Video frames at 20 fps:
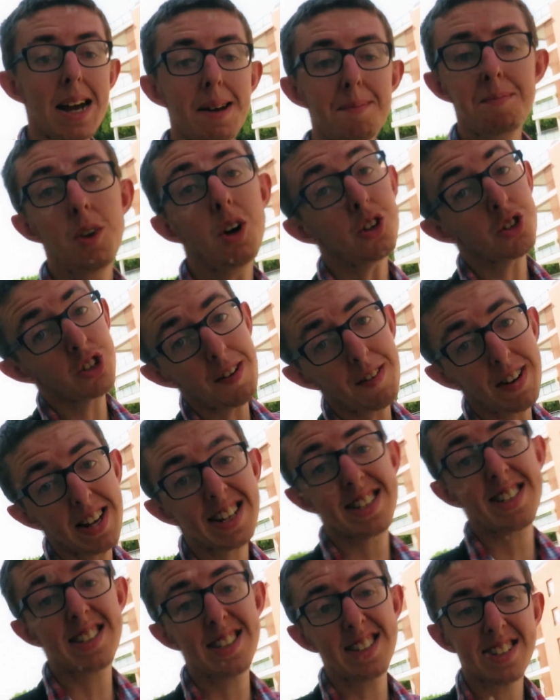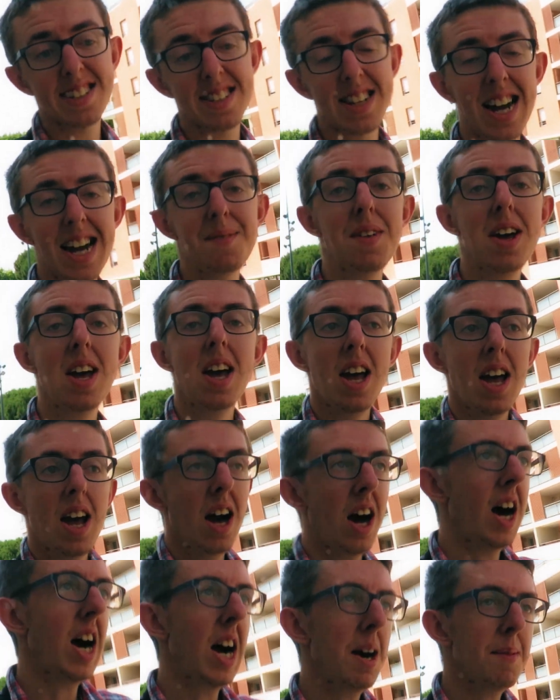I'm not traveling this time.
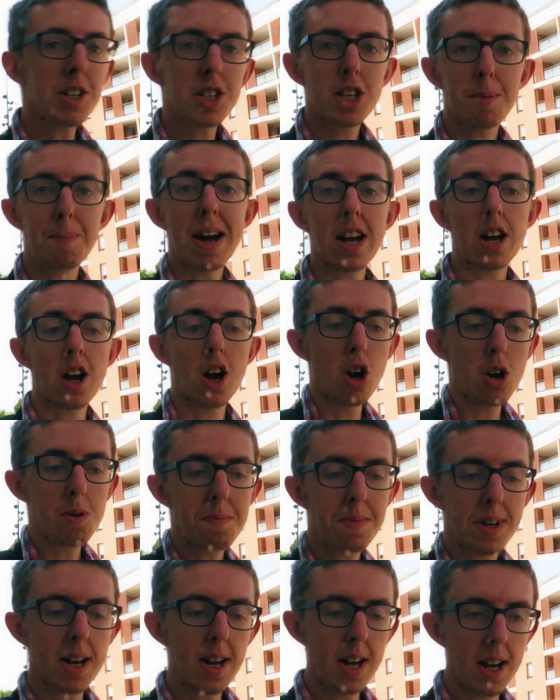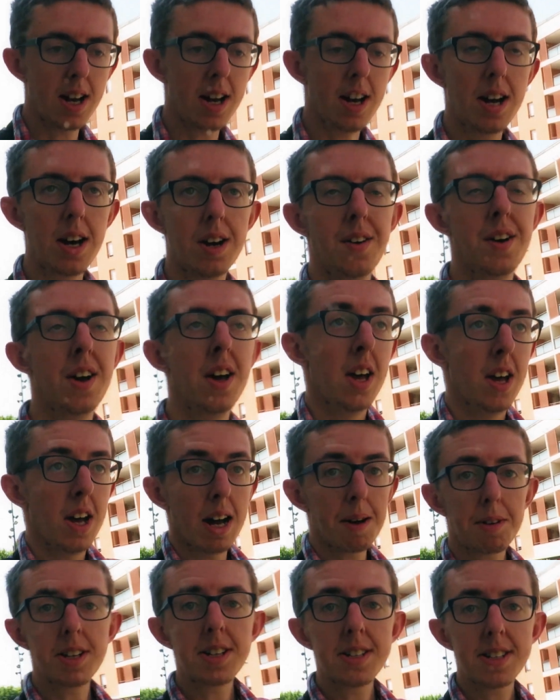I'm actually back home. I'm
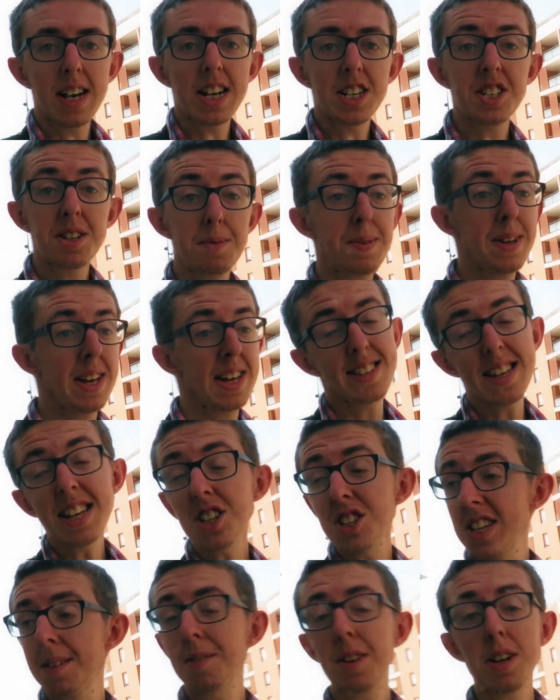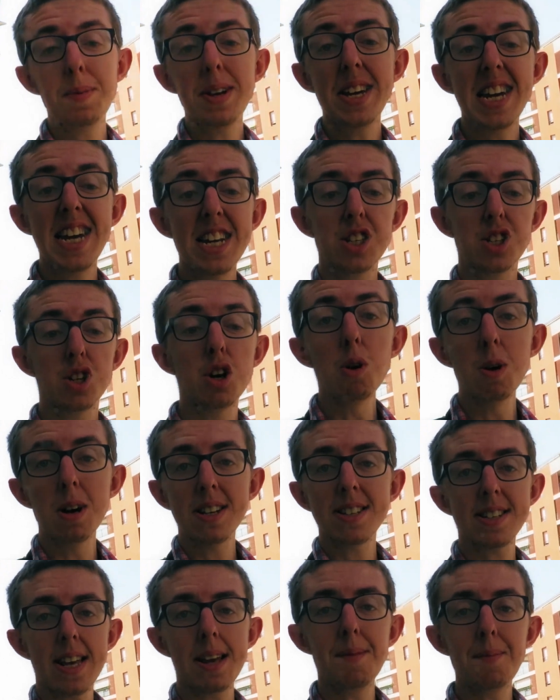going to be a
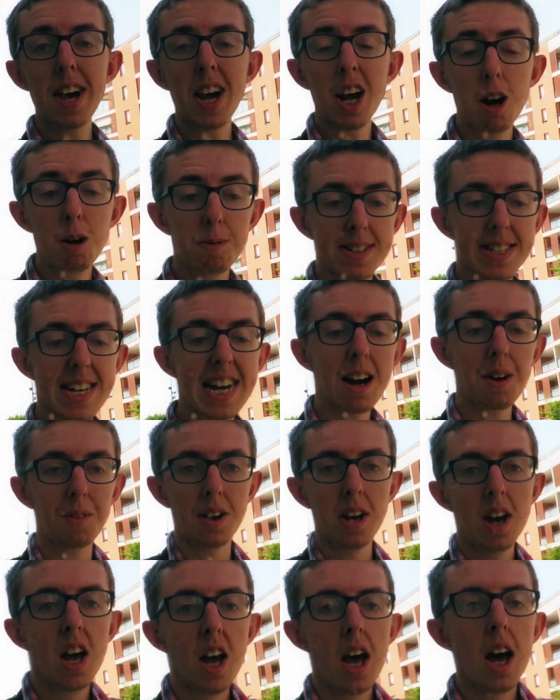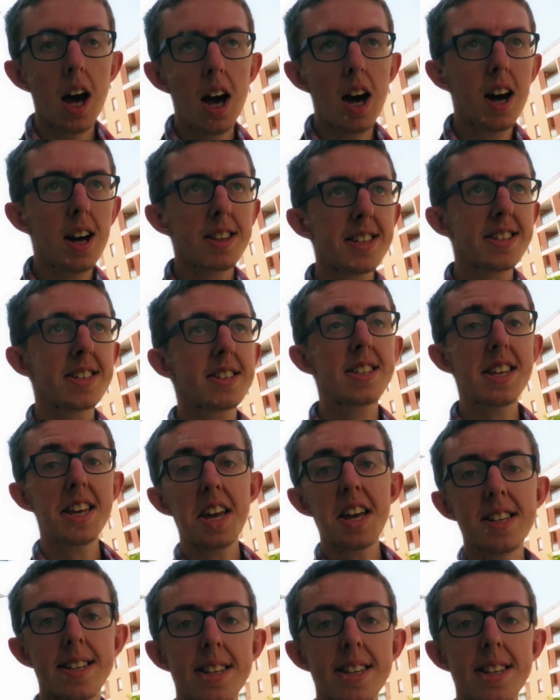tourist in my hometown. This is the